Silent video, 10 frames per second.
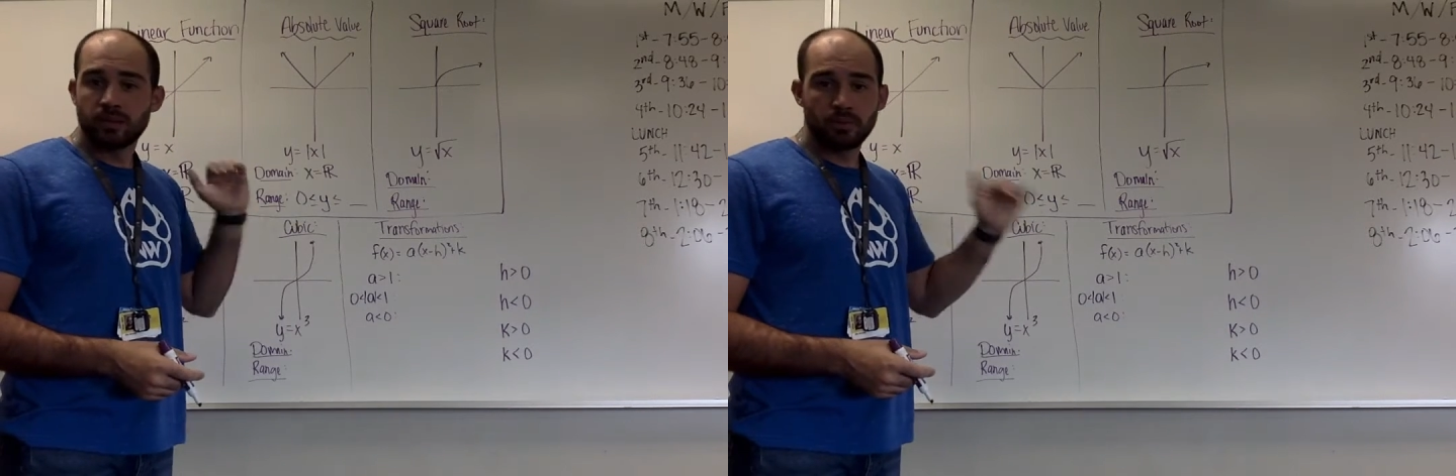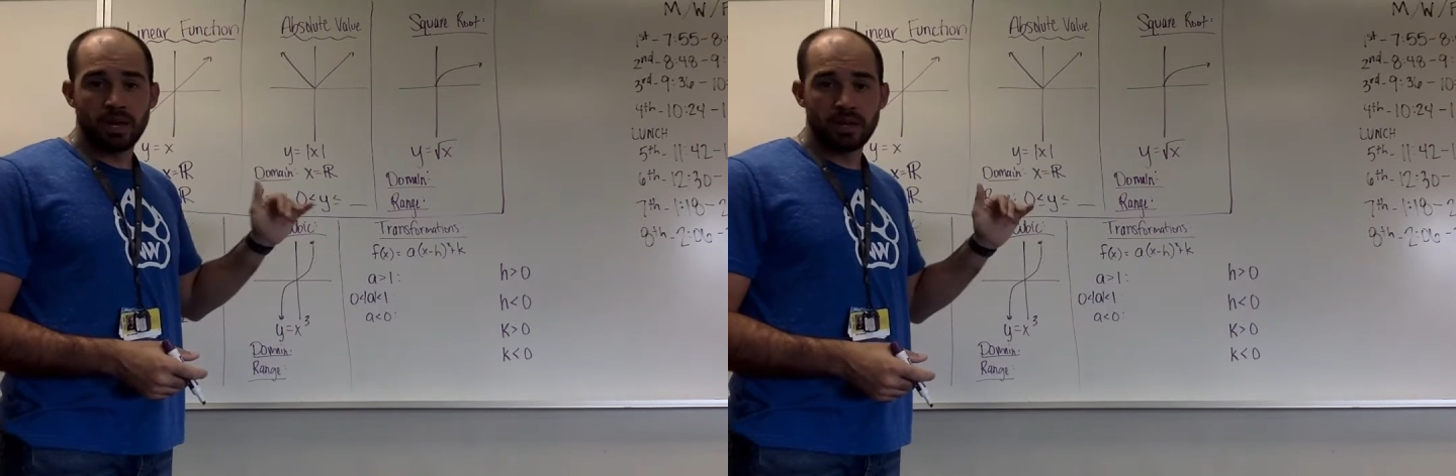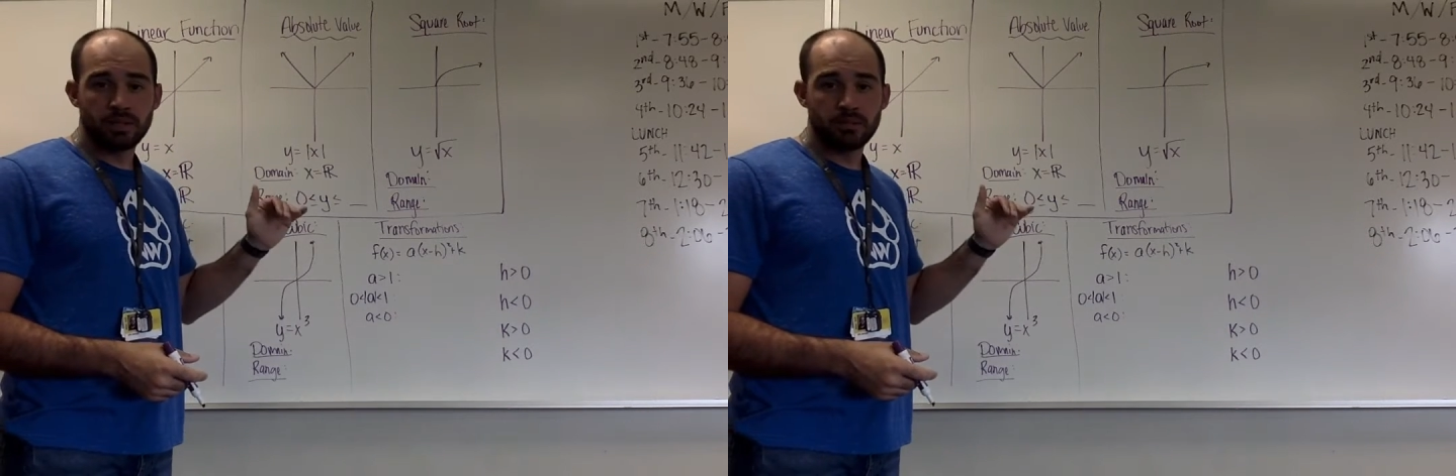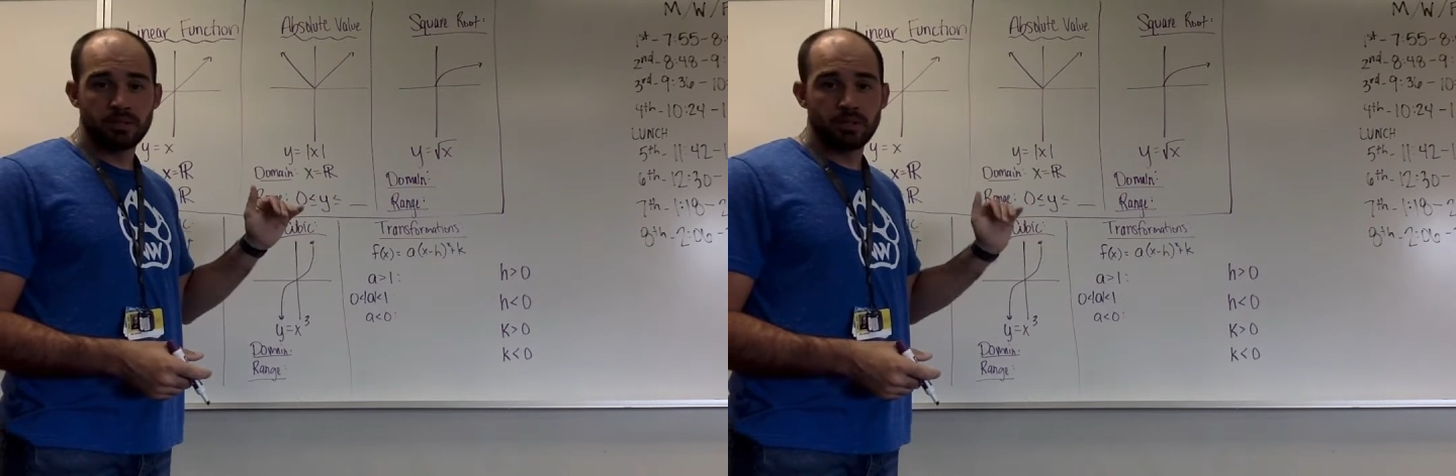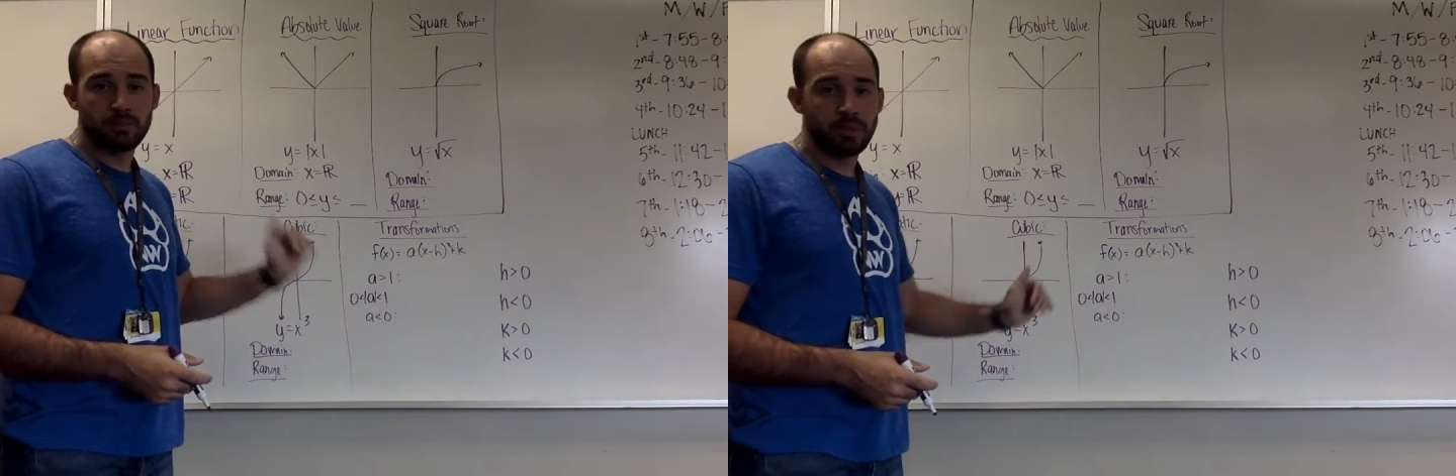we had a limit
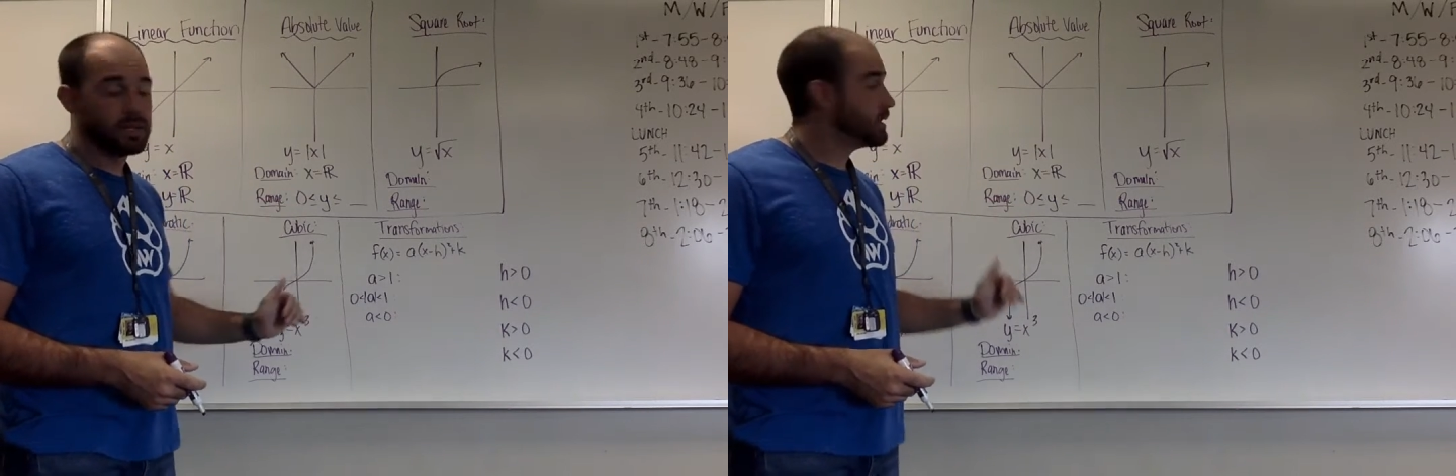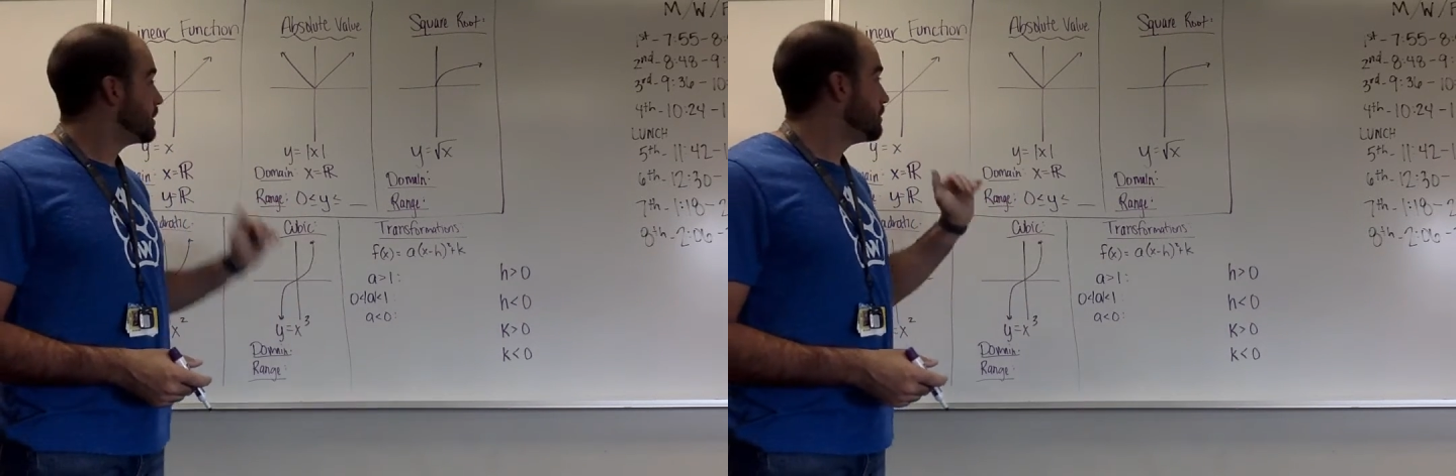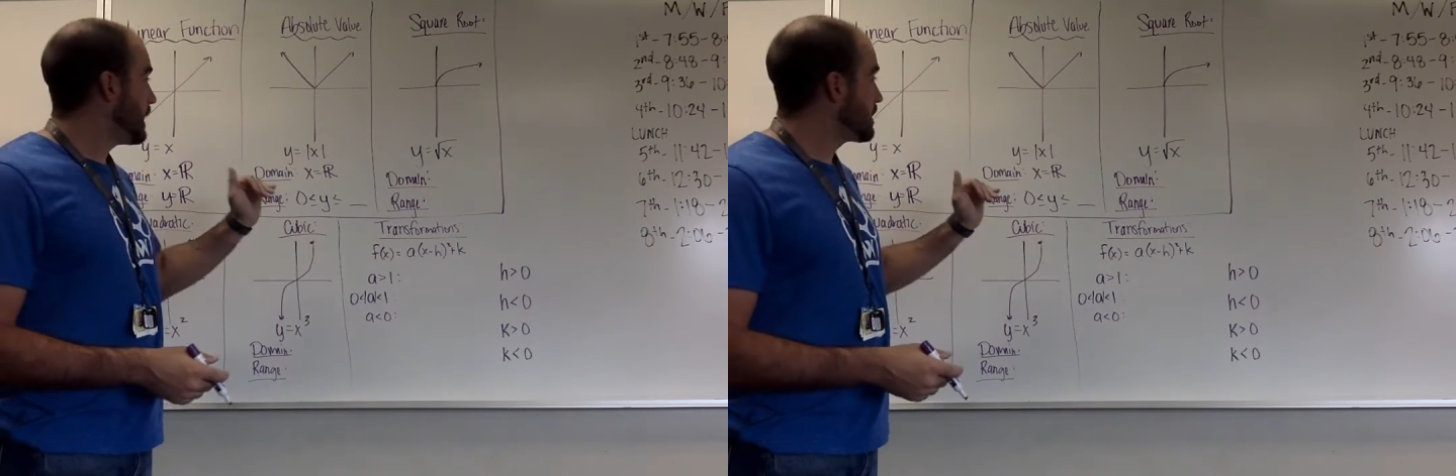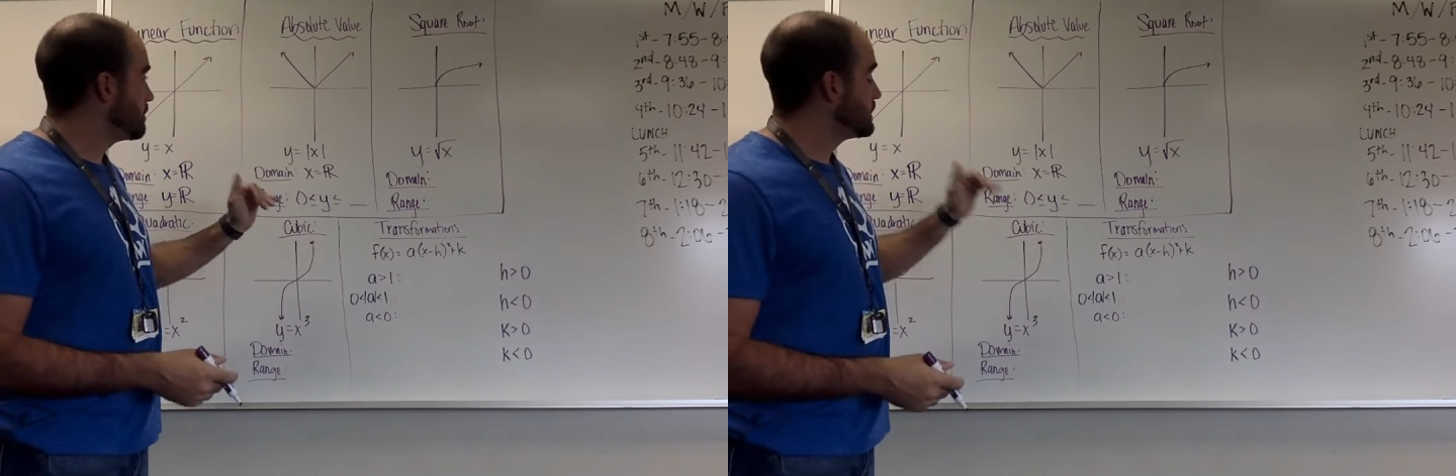on the bottom,